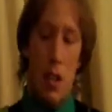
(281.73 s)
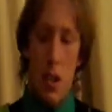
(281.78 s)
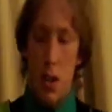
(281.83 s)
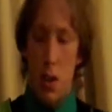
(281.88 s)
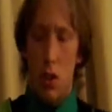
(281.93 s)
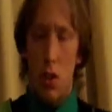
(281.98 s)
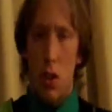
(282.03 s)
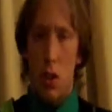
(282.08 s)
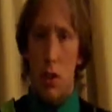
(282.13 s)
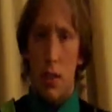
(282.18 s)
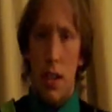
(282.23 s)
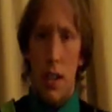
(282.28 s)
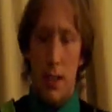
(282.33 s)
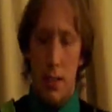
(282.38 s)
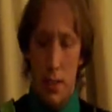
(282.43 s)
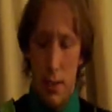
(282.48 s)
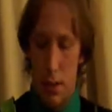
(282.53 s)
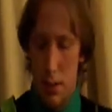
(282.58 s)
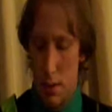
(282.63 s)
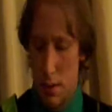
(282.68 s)
And you'll look like
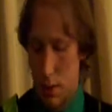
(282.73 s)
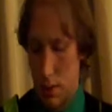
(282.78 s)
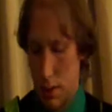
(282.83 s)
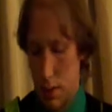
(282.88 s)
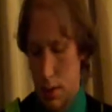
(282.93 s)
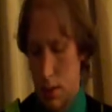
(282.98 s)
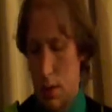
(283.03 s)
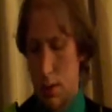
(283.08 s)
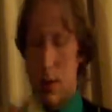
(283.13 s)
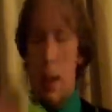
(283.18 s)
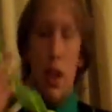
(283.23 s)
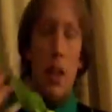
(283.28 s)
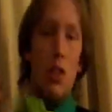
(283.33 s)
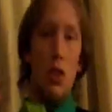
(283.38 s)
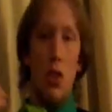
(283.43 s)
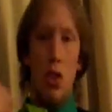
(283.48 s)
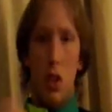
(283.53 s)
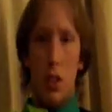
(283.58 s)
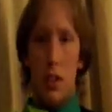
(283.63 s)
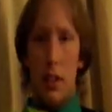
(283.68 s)
and
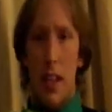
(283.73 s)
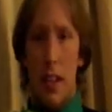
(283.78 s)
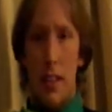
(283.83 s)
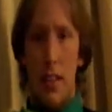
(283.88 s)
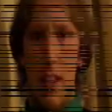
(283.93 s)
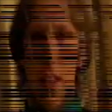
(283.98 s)
you'll look like